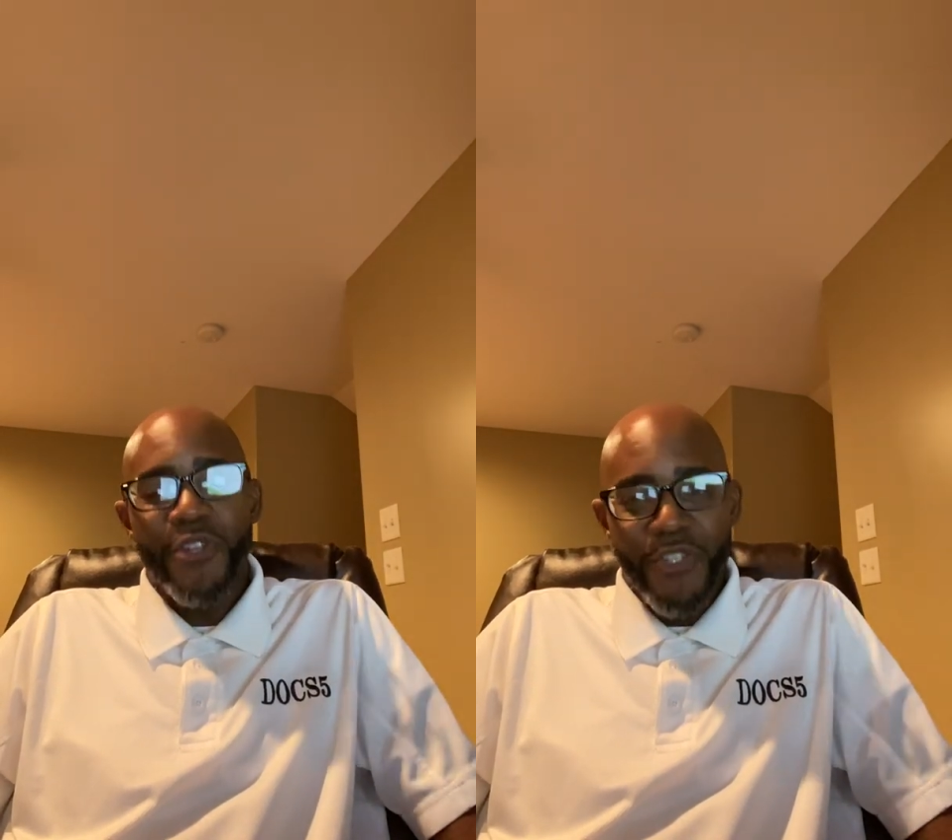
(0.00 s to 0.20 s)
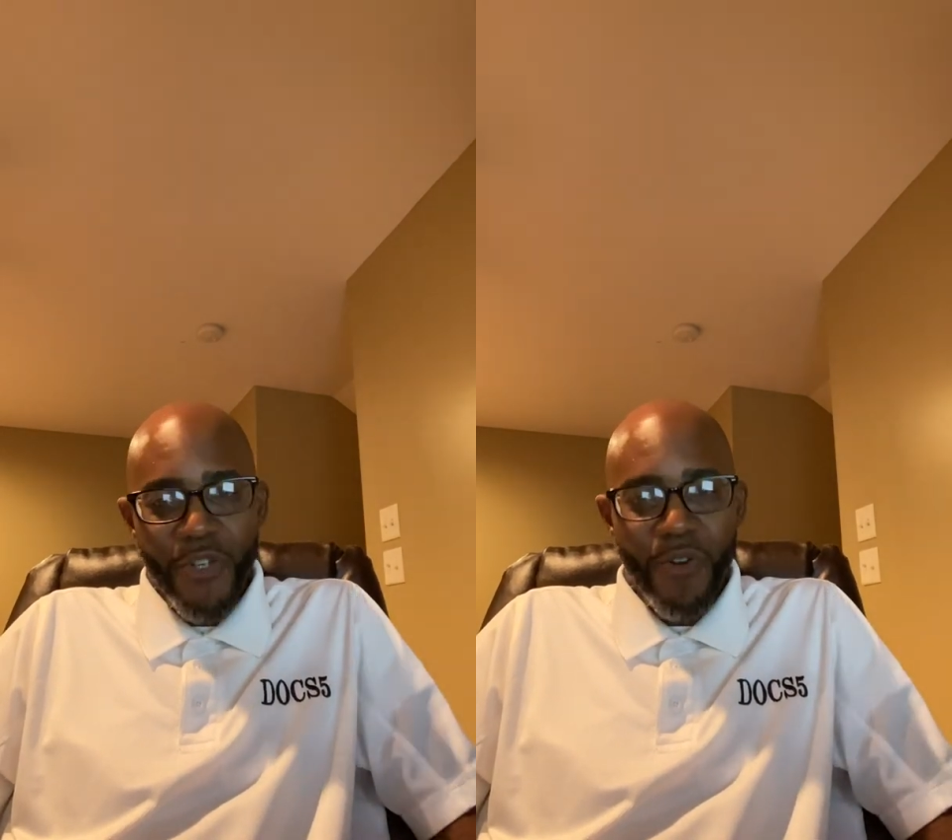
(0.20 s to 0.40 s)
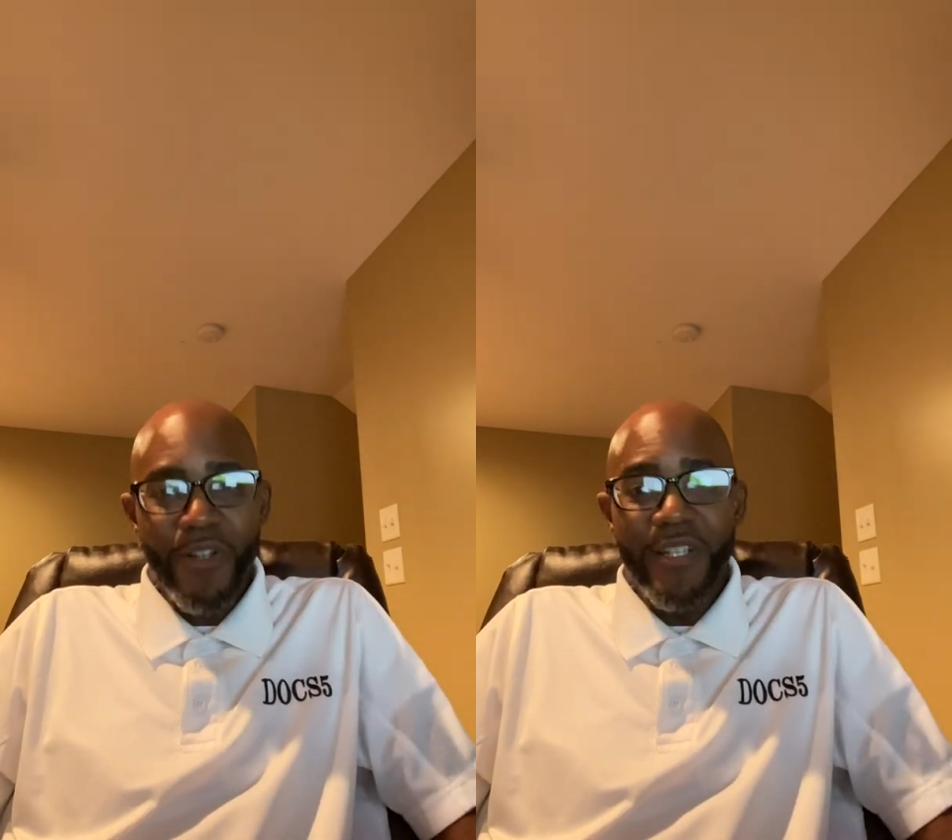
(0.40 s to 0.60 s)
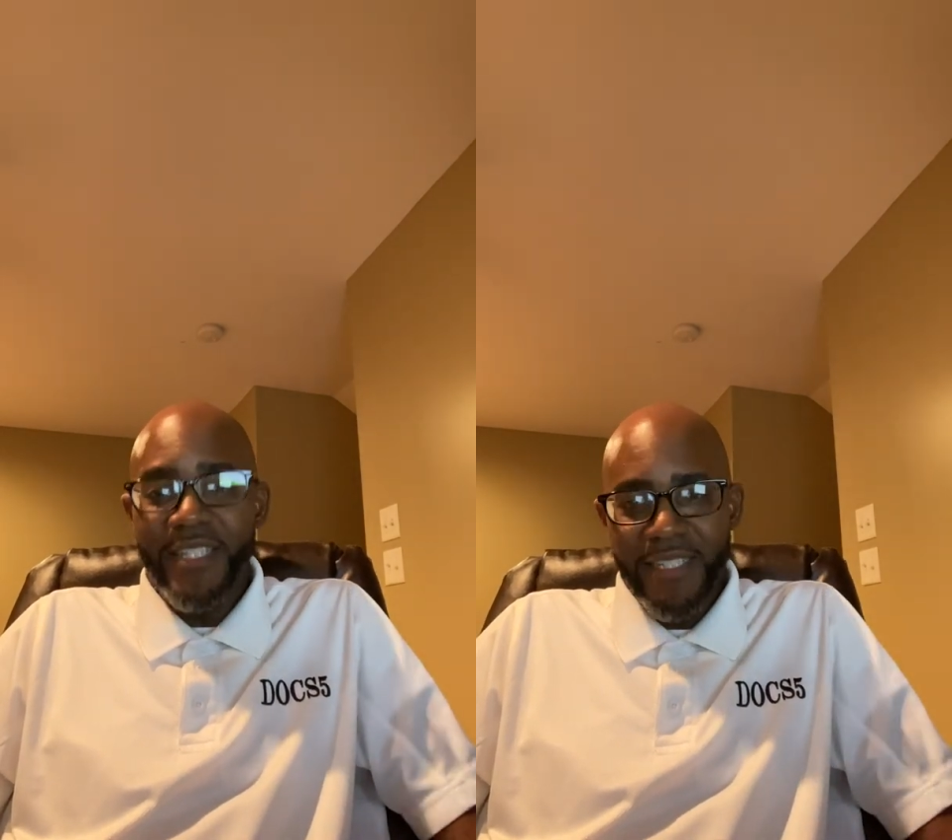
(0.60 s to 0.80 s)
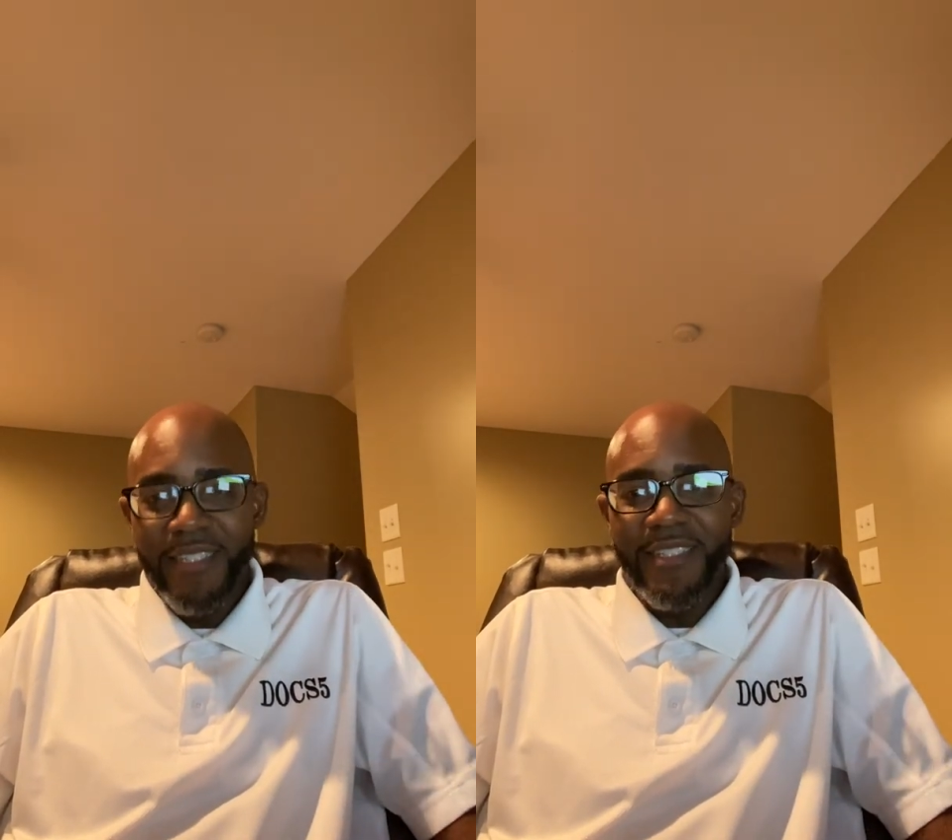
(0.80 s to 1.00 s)
your
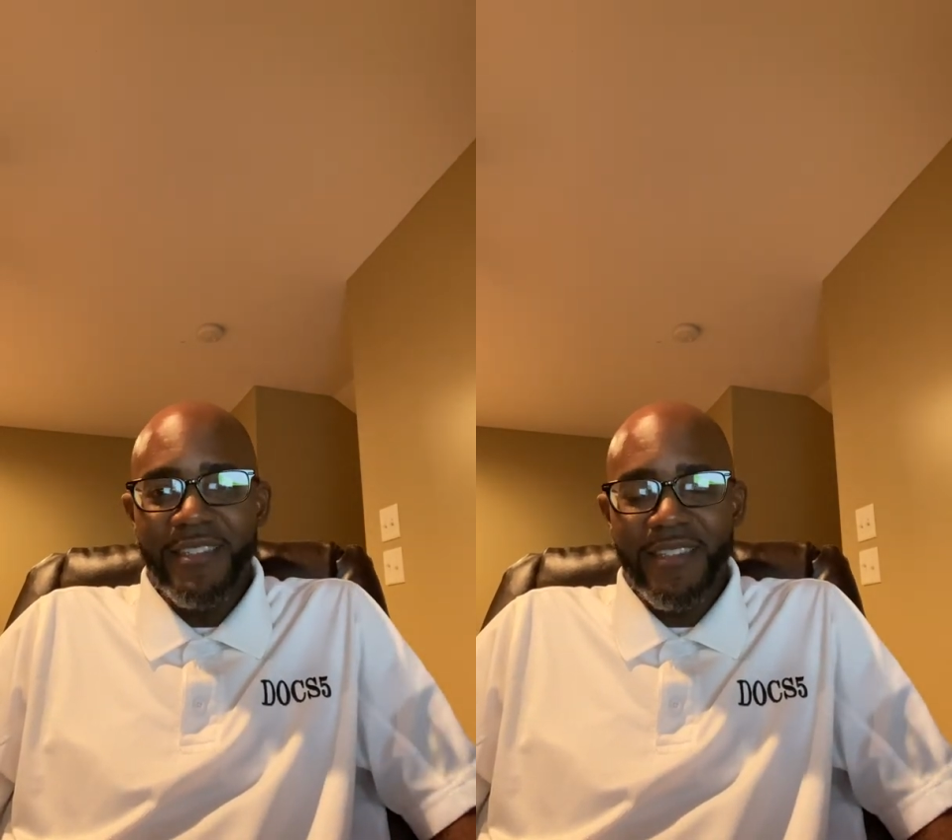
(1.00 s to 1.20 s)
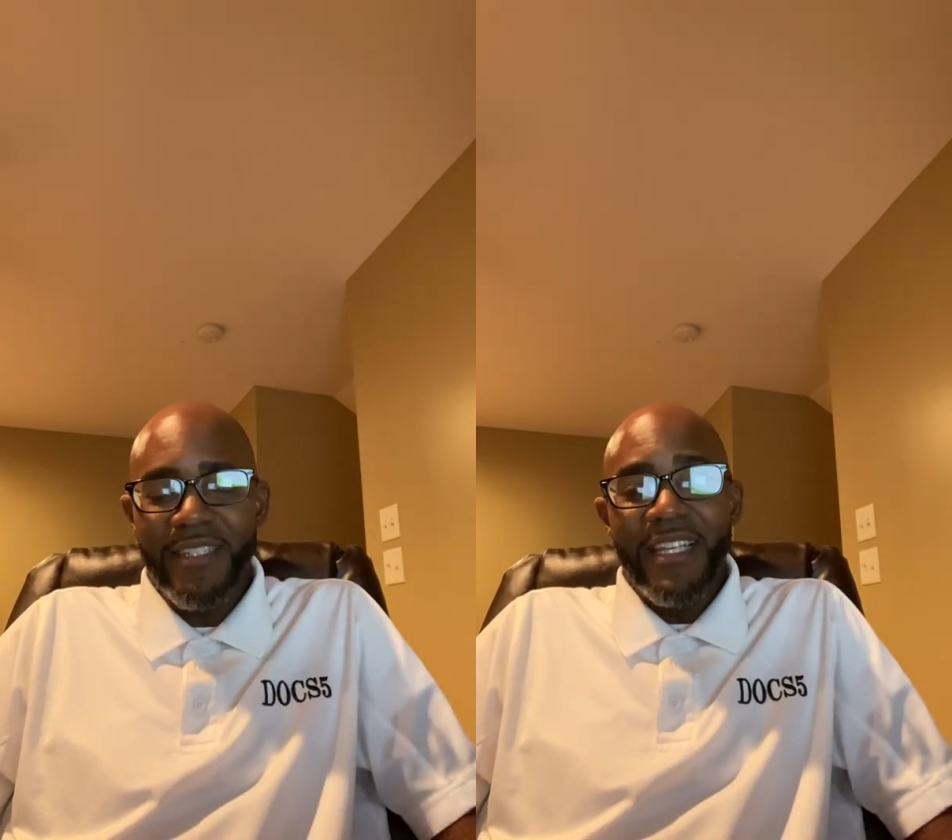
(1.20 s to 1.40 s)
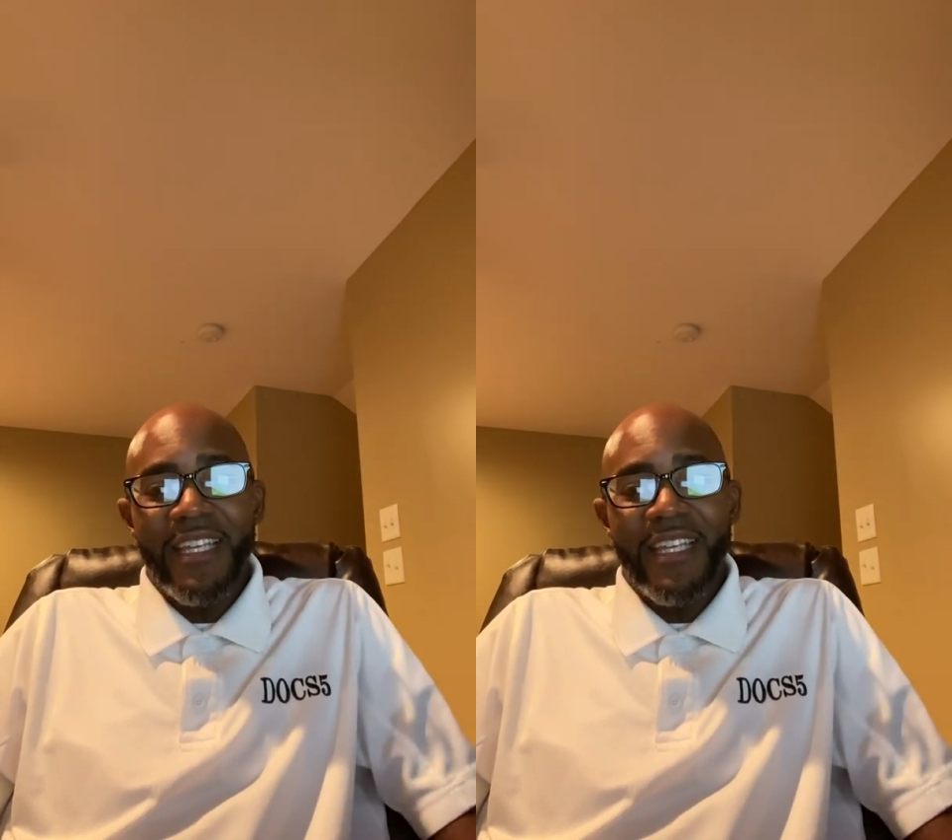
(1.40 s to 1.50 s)
needs.